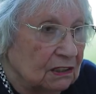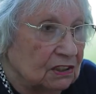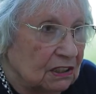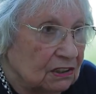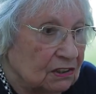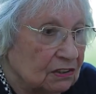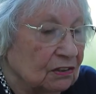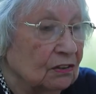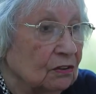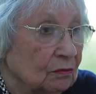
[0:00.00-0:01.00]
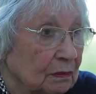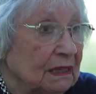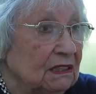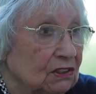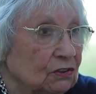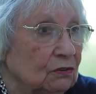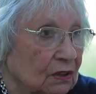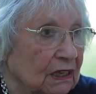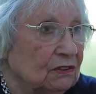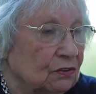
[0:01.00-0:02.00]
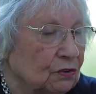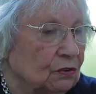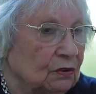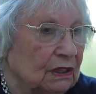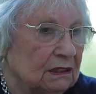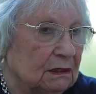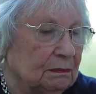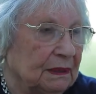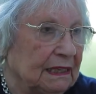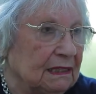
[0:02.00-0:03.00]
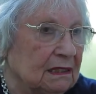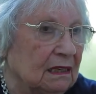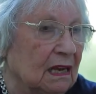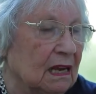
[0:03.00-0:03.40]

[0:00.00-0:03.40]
just managed to get through that space.